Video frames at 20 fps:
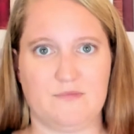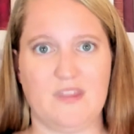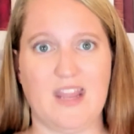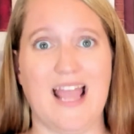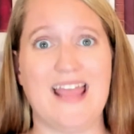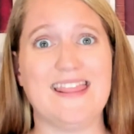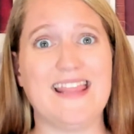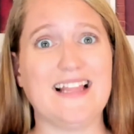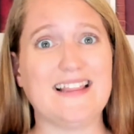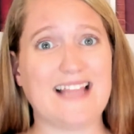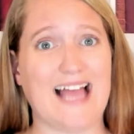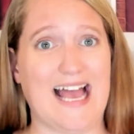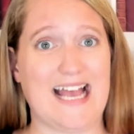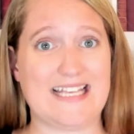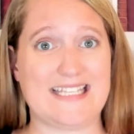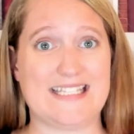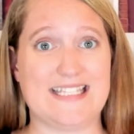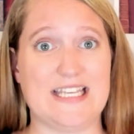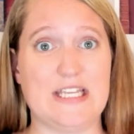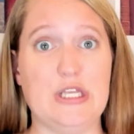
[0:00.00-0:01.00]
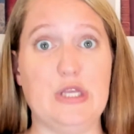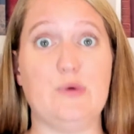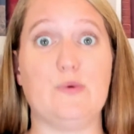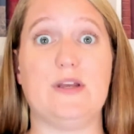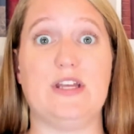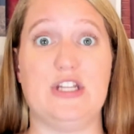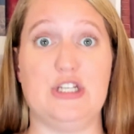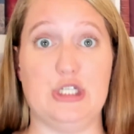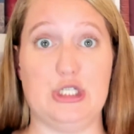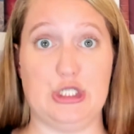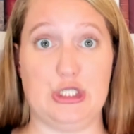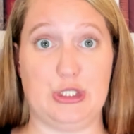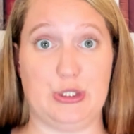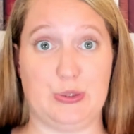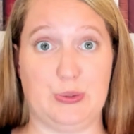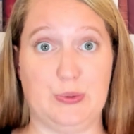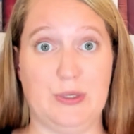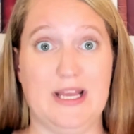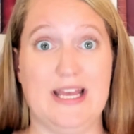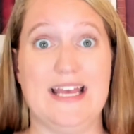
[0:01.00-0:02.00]
And the last thing you can
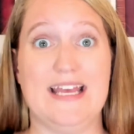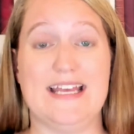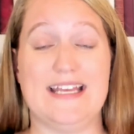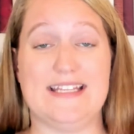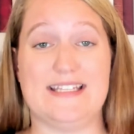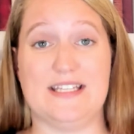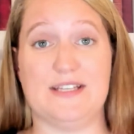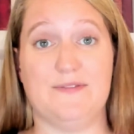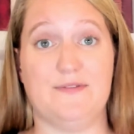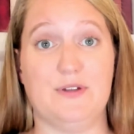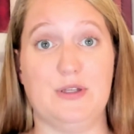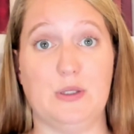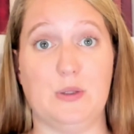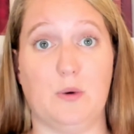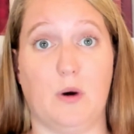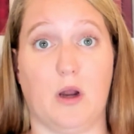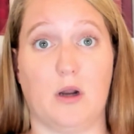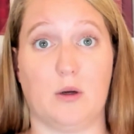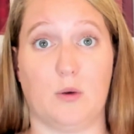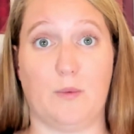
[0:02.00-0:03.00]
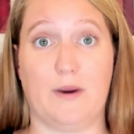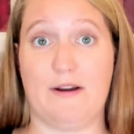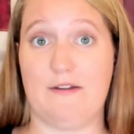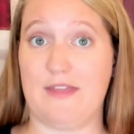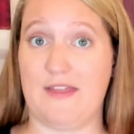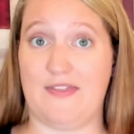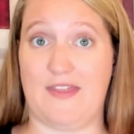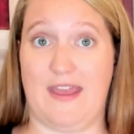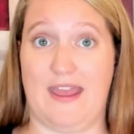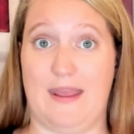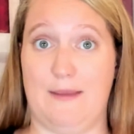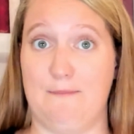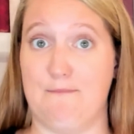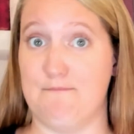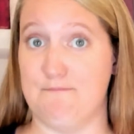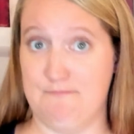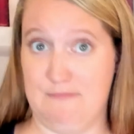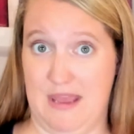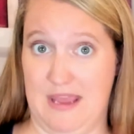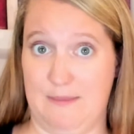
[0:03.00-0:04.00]
do is, if you are aware that they
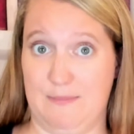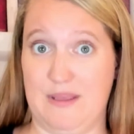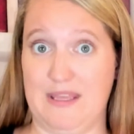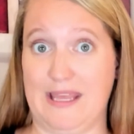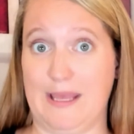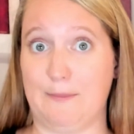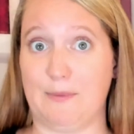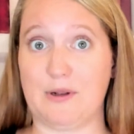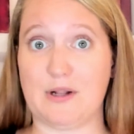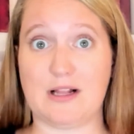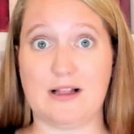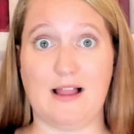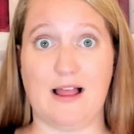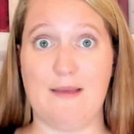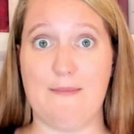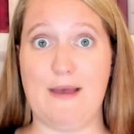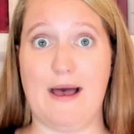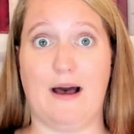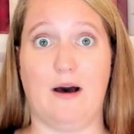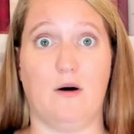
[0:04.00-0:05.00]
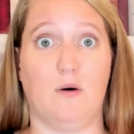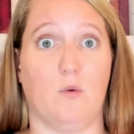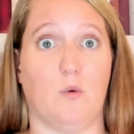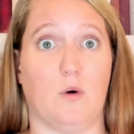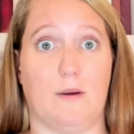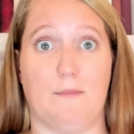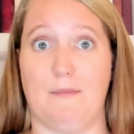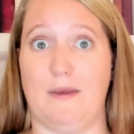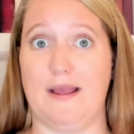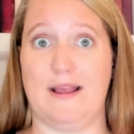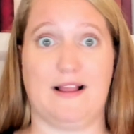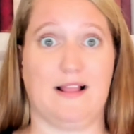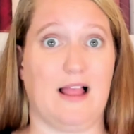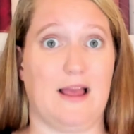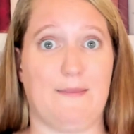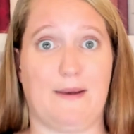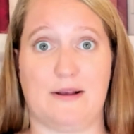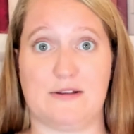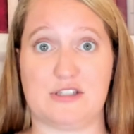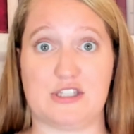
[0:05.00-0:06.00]
may be able to climb out or might climb
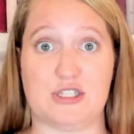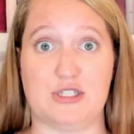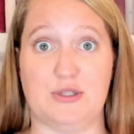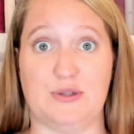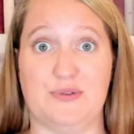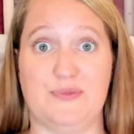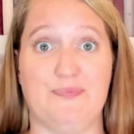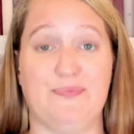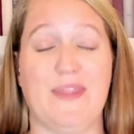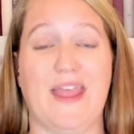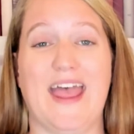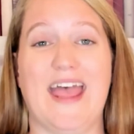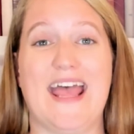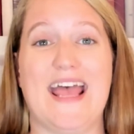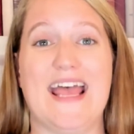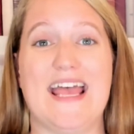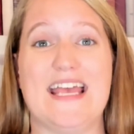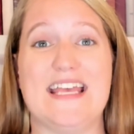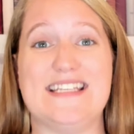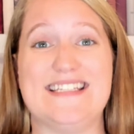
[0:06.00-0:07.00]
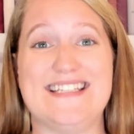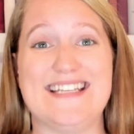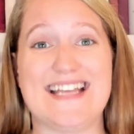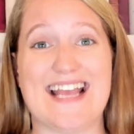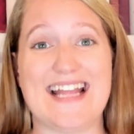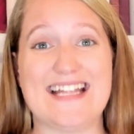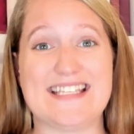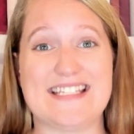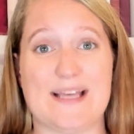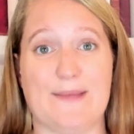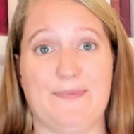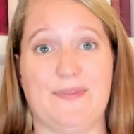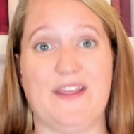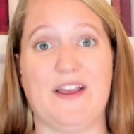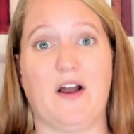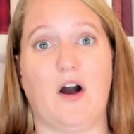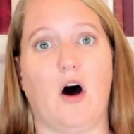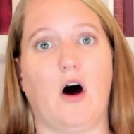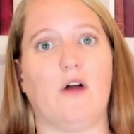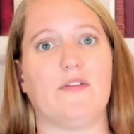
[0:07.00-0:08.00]
out soon, is to get something
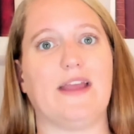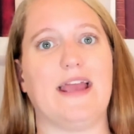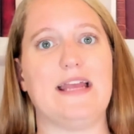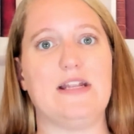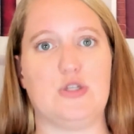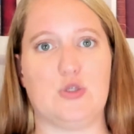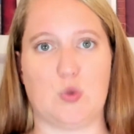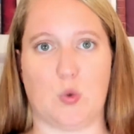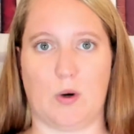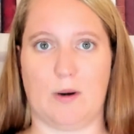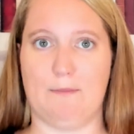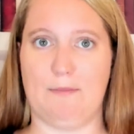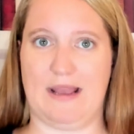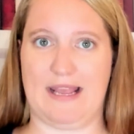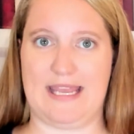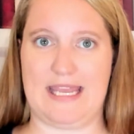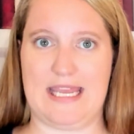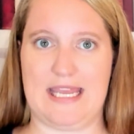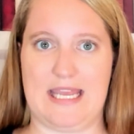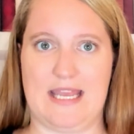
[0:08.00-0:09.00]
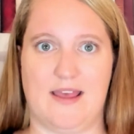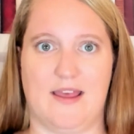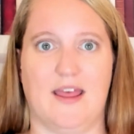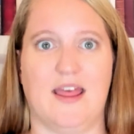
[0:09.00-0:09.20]
called a door monkey.